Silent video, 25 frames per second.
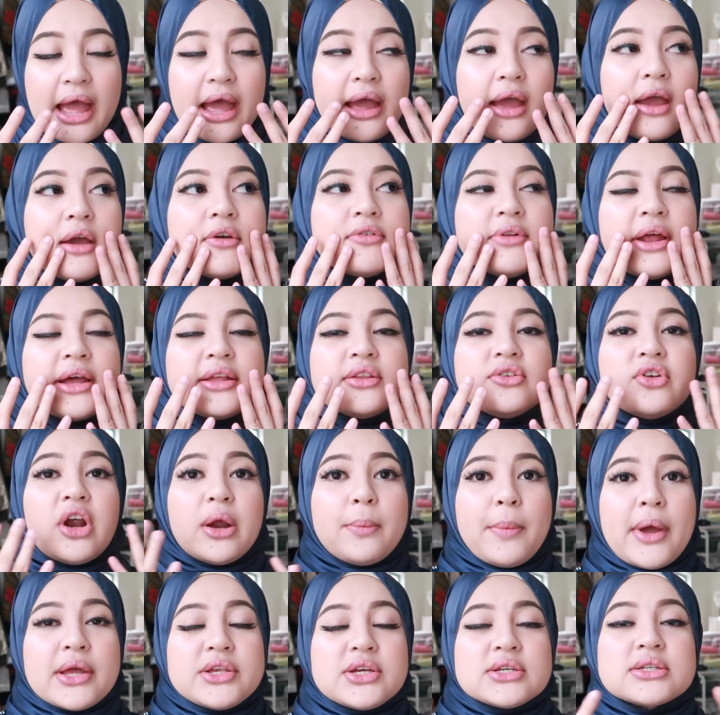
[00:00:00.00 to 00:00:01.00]
I have like
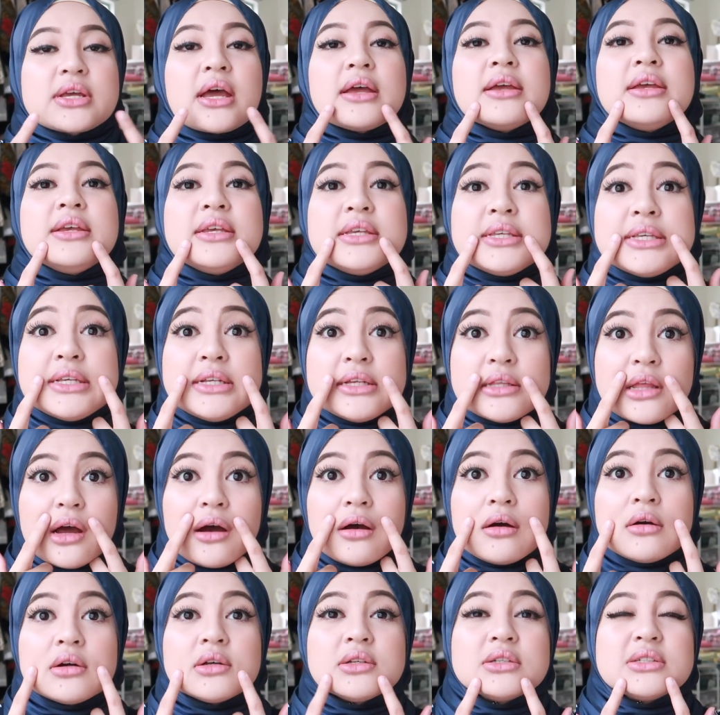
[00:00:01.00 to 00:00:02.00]
dry patches kat sini
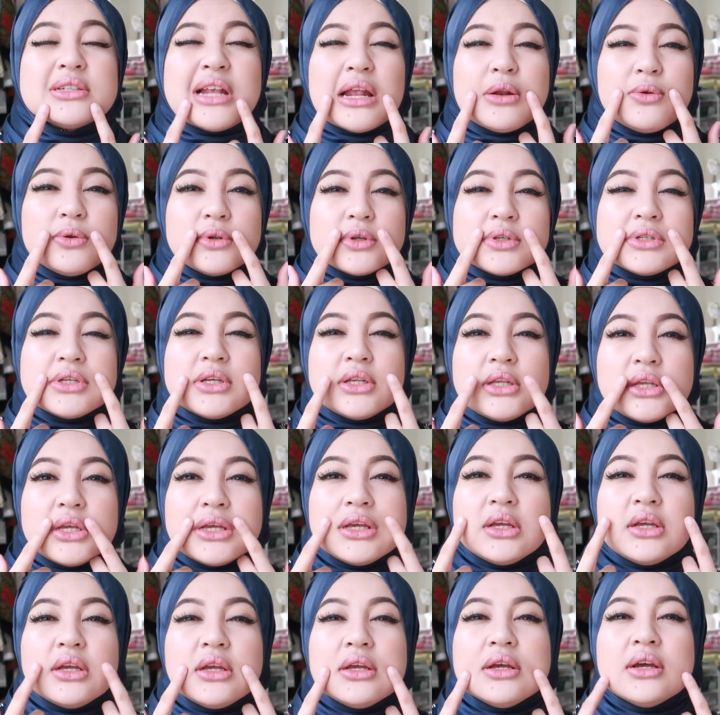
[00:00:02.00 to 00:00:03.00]
tau. Selalunya
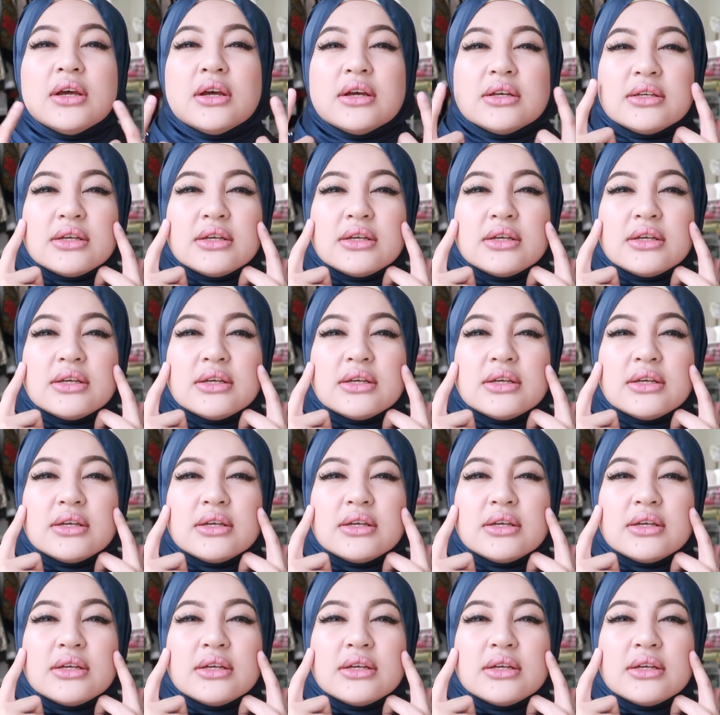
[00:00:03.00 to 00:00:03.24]
sini.